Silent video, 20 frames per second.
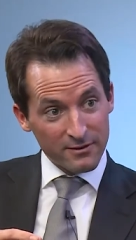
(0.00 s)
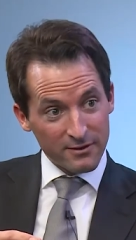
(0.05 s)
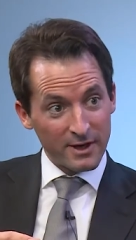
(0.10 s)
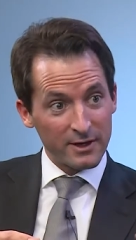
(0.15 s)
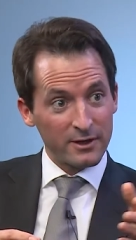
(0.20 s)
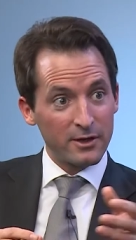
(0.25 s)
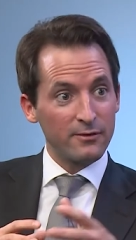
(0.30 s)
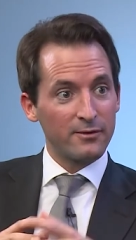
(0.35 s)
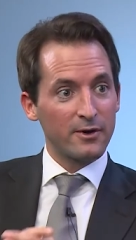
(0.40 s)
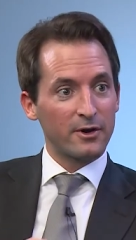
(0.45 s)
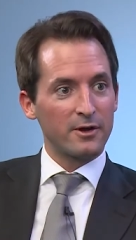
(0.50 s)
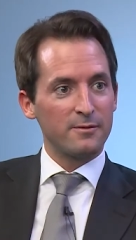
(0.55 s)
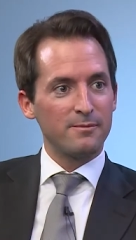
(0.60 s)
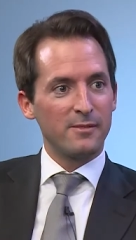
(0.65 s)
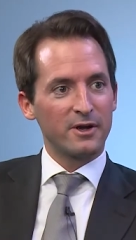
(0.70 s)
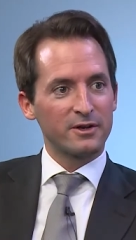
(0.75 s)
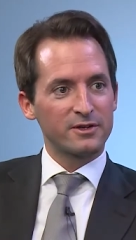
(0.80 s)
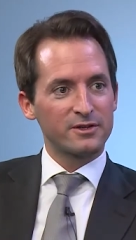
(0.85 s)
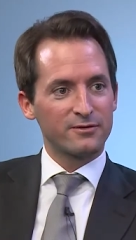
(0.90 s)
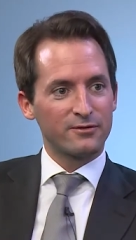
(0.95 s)
Thank you very
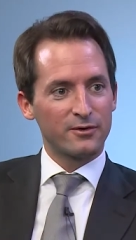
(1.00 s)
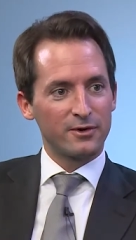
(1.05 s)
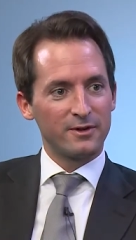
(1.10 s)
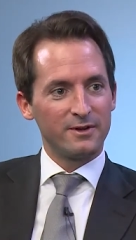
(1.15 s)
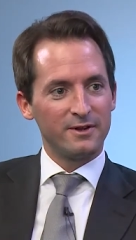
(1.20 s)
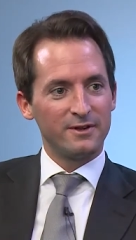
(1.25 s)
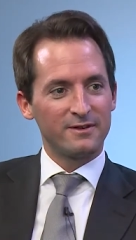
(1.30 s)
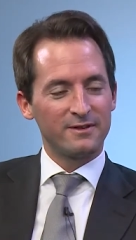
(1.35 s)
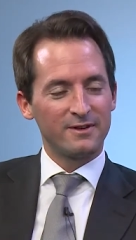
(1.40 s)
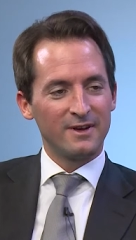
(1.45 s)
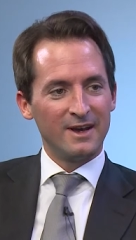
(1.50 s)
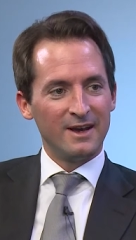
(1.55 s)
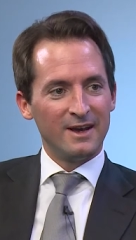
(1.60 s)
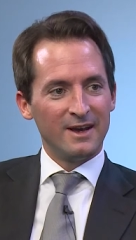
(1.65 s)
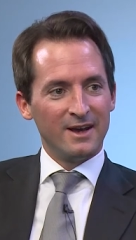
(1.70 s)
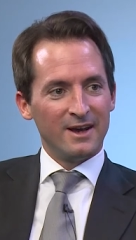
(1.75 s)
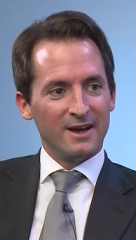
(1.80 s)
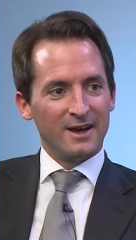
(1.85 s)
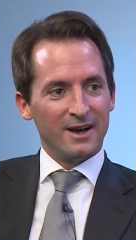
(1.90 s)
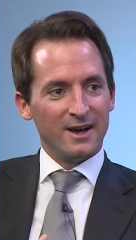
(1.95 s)
much for this,
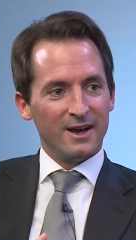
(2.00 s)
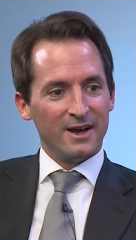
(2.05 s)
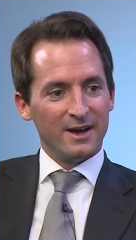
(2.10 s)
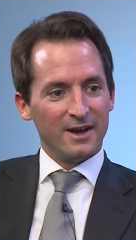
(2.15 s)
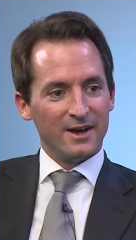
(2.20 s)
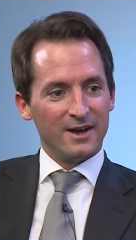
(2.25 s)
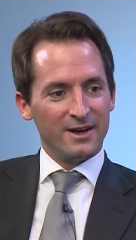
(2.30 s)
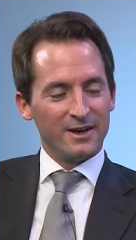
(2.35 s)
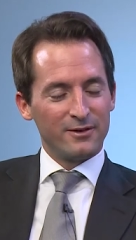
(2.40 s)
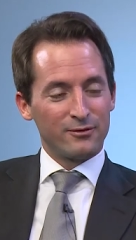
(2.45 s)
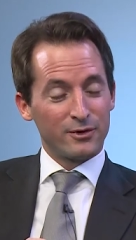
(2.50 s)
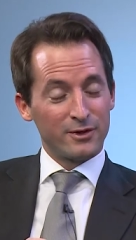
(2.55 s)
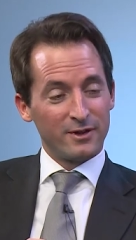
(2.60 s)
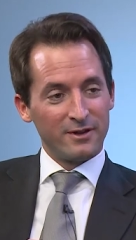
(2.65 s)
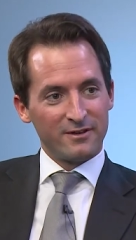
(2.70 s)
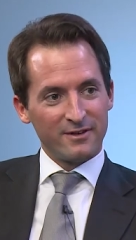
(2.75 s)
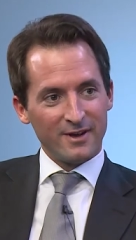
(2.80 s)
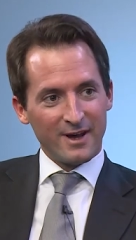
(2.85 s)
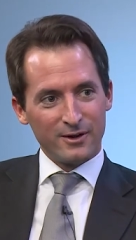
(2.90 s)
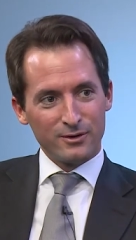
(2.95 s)
uh, for
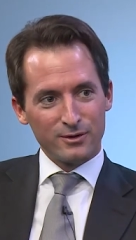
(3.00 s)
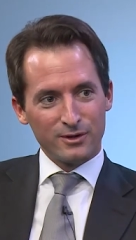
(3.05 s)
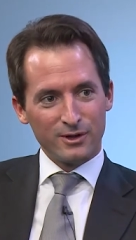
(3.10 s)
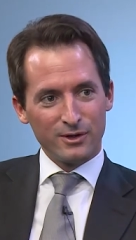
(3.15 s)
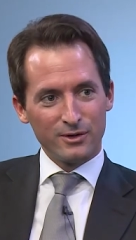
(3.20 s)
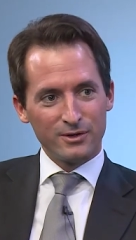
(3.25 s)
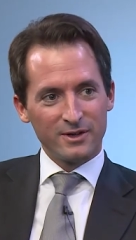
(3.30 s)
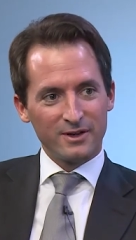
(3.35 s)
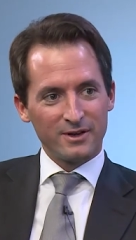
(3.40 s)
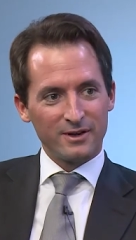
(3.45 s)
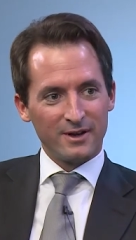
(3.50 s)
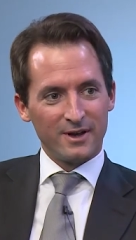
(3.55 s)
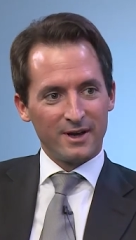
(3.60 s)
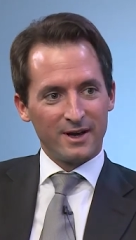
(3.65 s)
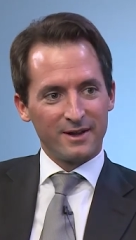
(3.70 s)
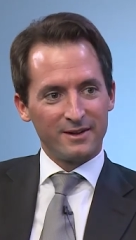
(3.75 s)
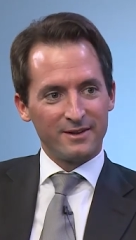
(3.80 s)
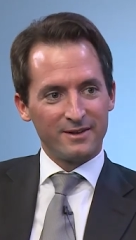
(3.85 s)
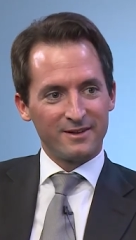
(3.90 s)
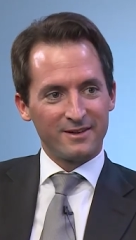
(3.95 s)
this outlook,
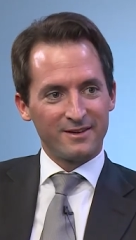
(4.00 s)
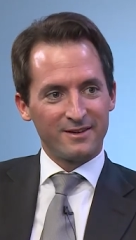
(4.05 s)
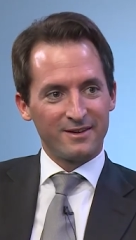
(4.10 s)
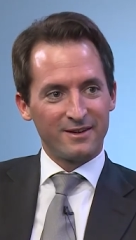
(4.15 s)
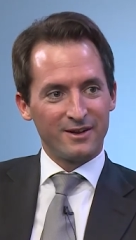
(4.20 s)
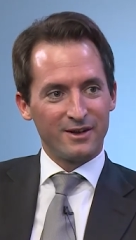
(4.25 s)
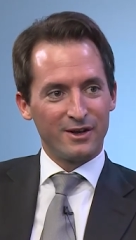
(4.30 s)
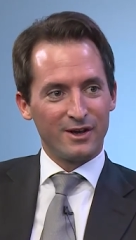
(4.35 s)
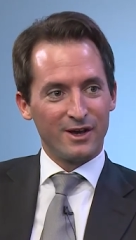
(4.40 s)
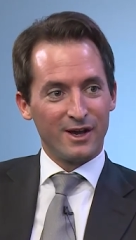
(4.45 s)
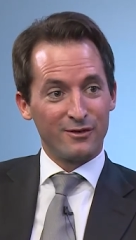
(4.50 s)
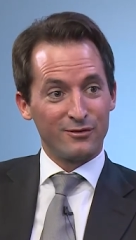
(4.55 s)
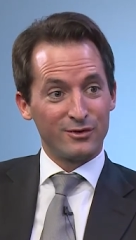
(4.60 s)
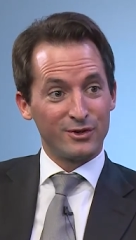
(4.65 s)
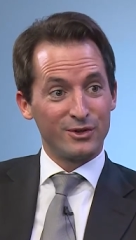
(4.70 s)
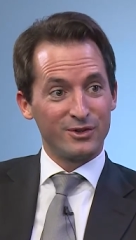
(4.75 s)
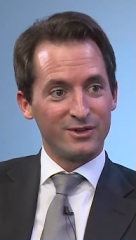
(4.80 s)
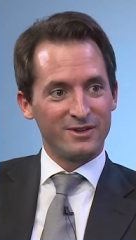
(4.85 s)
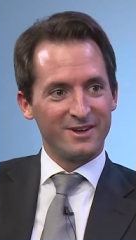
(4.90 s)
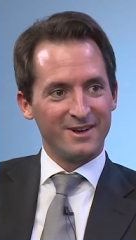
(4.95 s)
and uh, have a
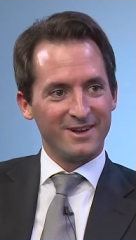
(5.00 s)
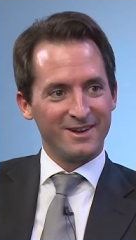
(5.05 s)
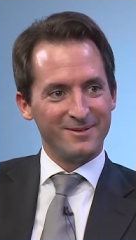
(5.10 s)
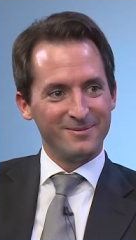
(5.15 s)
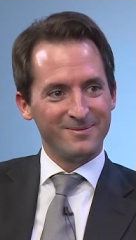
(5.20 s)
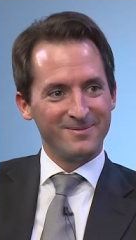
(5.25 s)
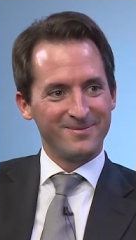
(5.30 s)
good day.